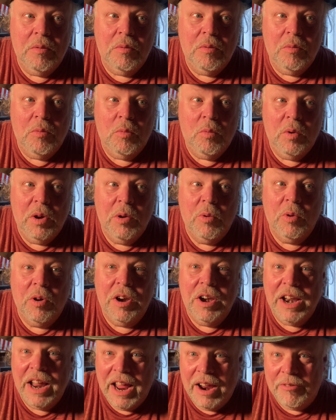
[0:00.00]
we're
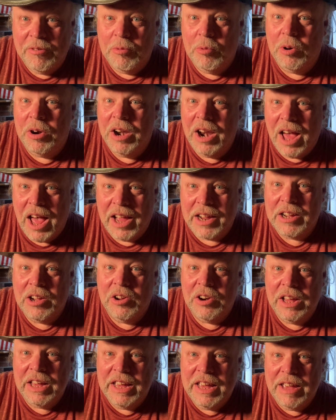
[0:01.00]
not
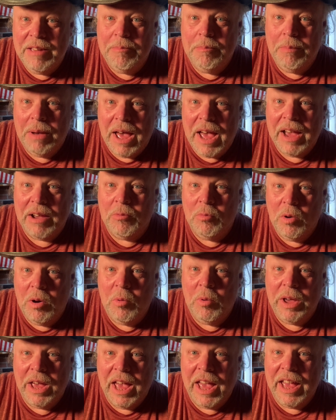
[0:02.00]
going to get back what
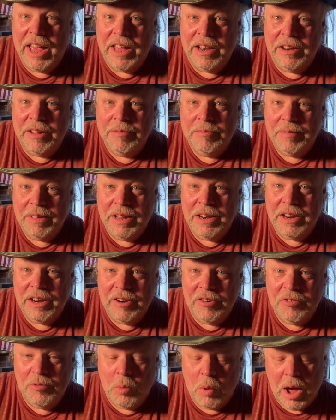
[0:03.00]
we had. And
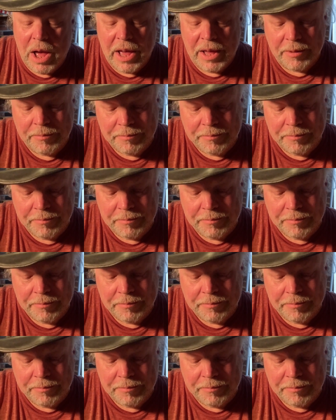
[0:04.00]
here's why.